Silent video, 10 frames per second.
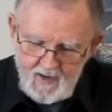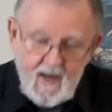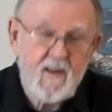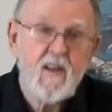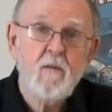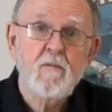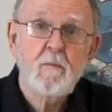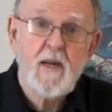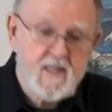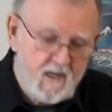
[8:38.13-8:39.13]
And the
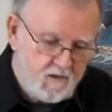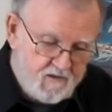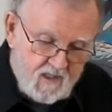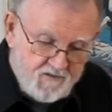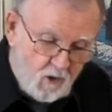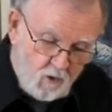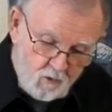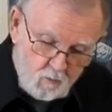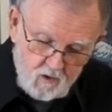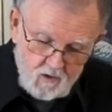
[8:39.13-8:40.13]
spectator does all the
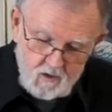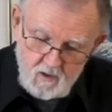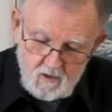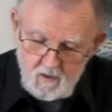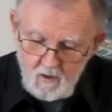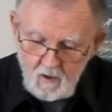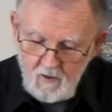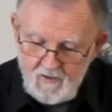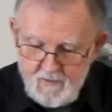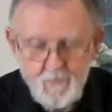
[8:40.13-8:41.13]
work
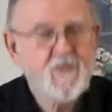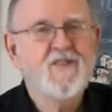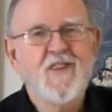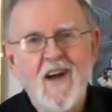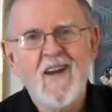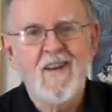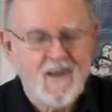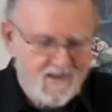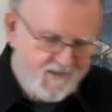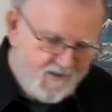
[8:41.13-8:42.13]
on this, which is kind of
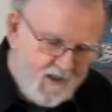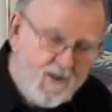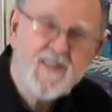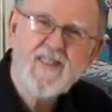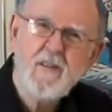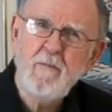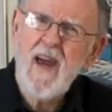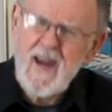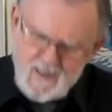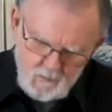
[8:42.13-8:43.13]
nice. You know, you sit
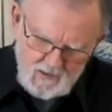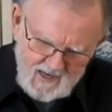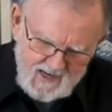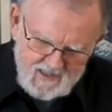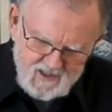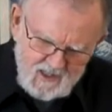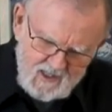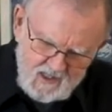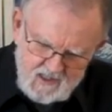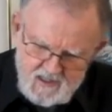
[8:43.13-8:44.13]
back, you relax,
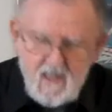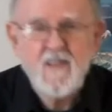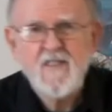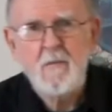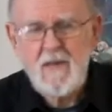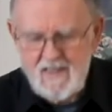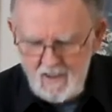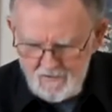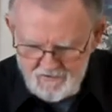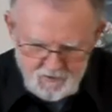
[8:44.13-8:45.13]
you let somebody
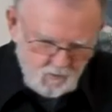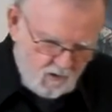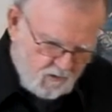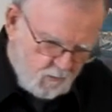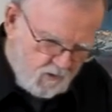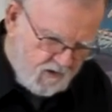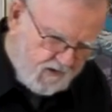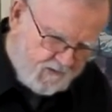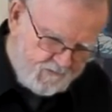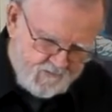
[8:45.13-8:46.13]
else do all the work.
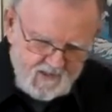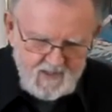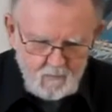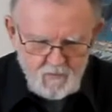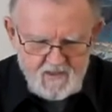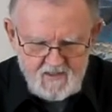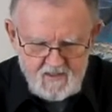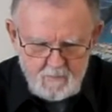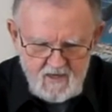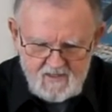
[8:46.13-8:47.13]
Yeah, we didn't
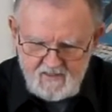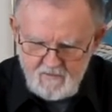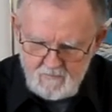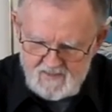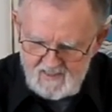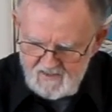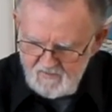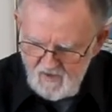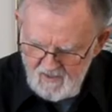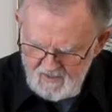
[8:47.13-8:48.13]
come out even, but that's
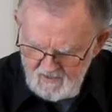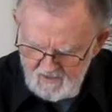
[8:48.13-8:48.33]
fine.